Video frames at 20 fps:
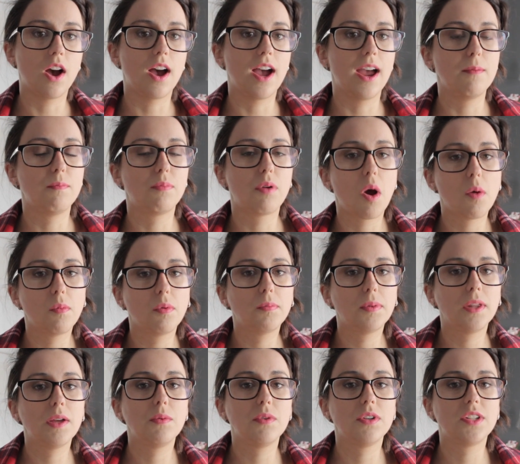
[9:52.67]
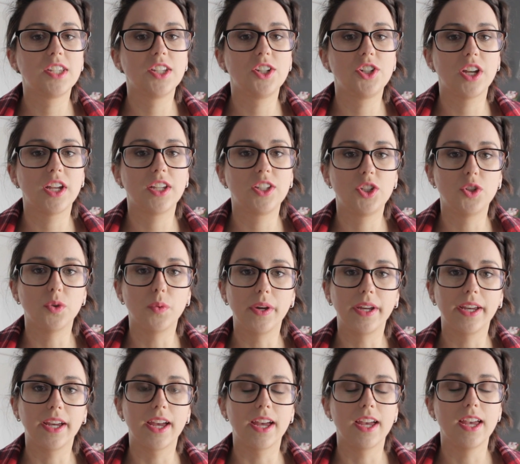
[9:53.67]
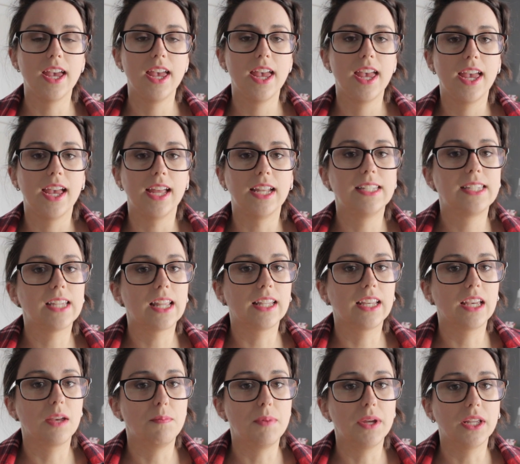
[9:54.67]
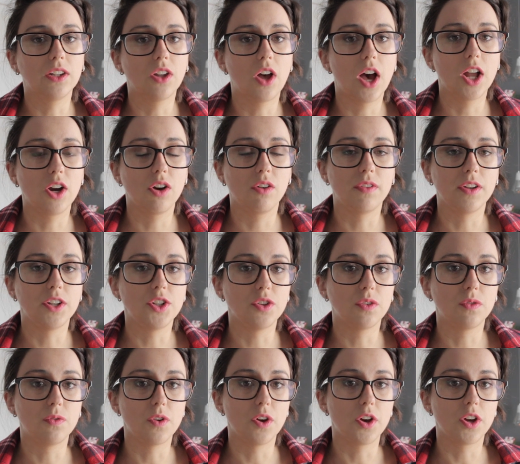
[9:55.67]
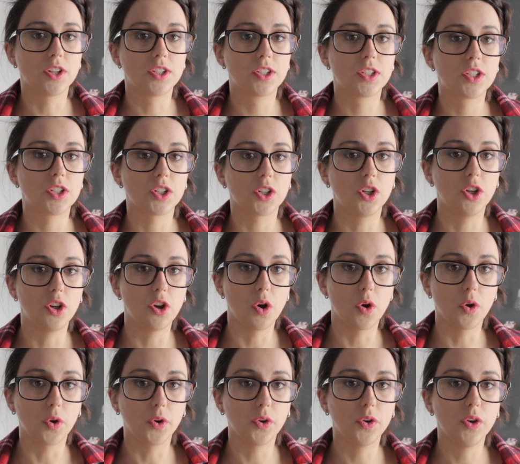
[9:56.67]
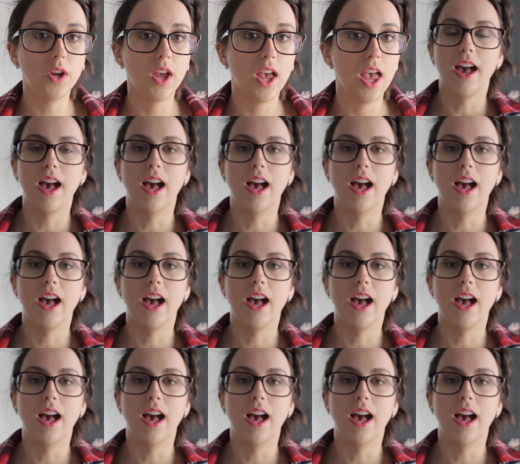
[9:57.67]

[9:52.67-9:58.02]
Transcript: I probably would suggest doing it in something a bit lighter if it's your first go.